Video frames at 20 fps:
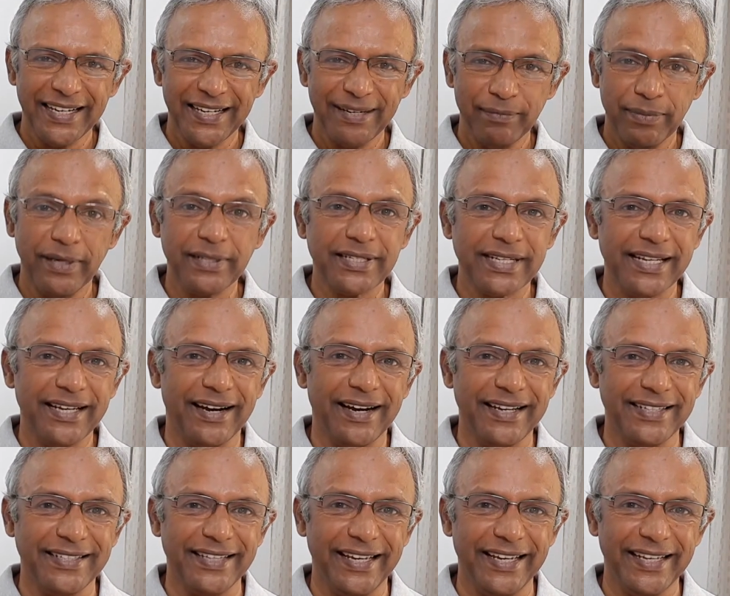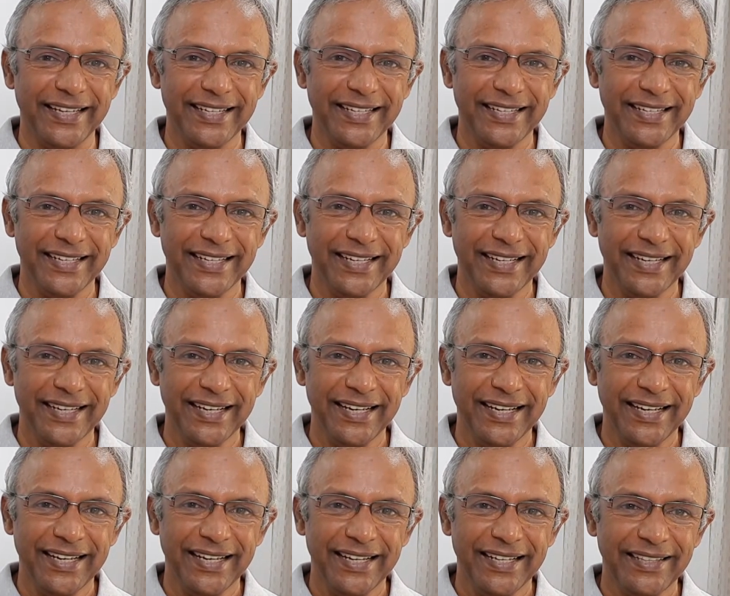Personally, I think
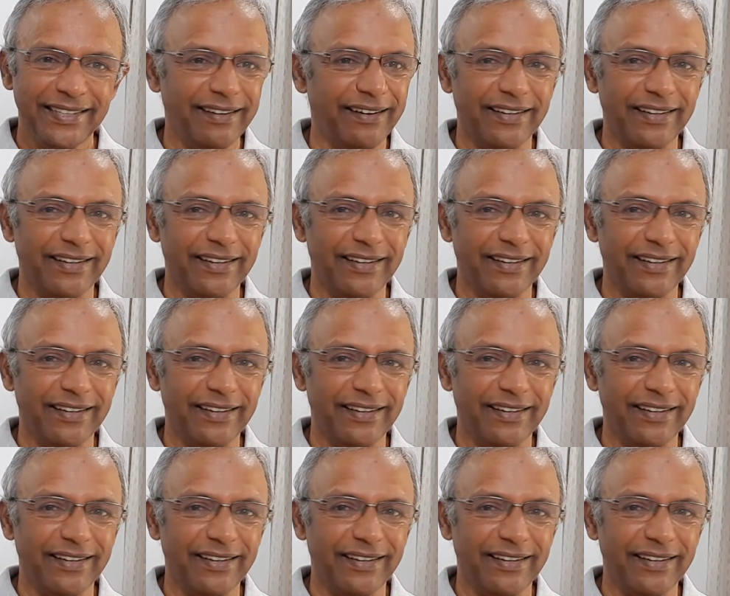there